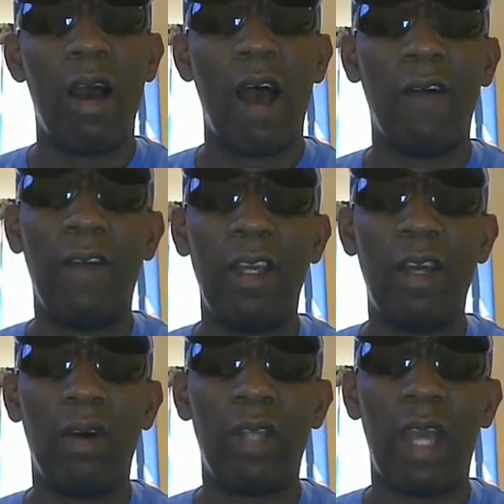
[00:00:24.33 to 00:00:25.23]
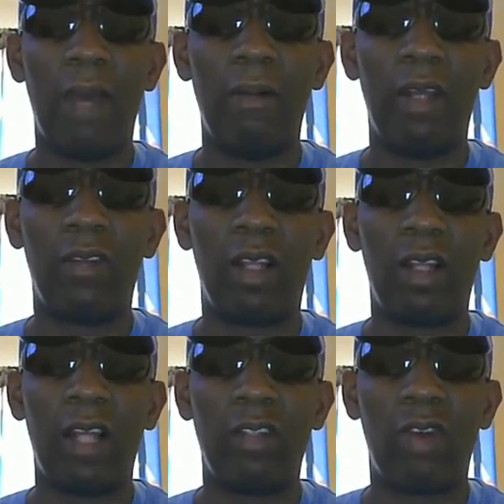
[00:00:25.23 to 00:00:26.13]
A video game is
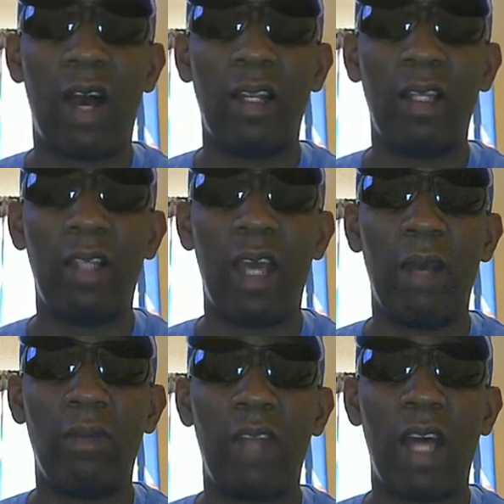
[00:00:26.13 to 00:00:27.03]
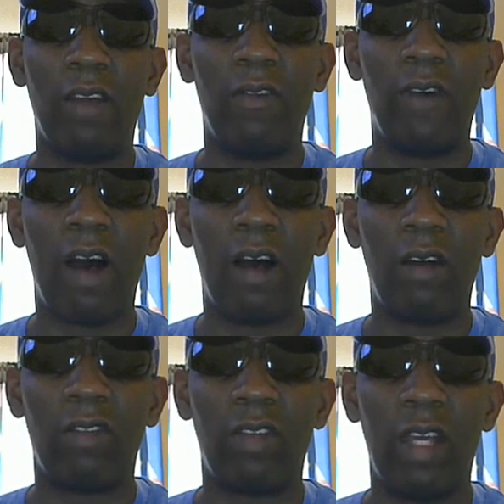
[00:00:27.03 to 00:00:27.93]
electronic games that
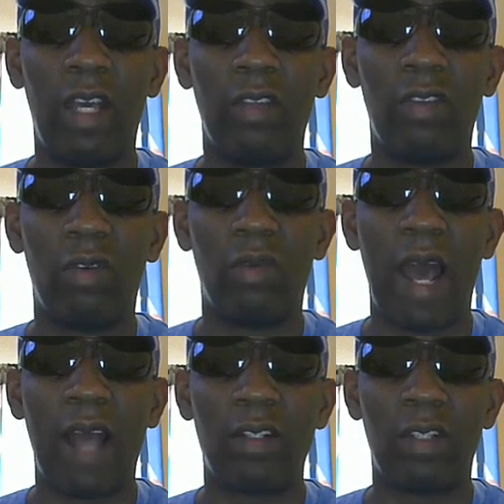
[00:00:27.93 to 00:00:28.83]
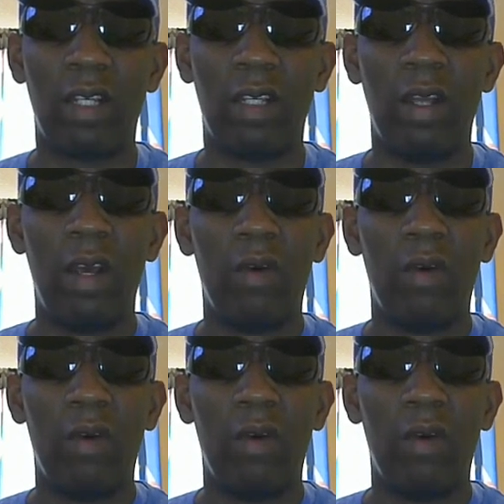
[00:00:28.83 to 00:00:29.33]
involves the interaction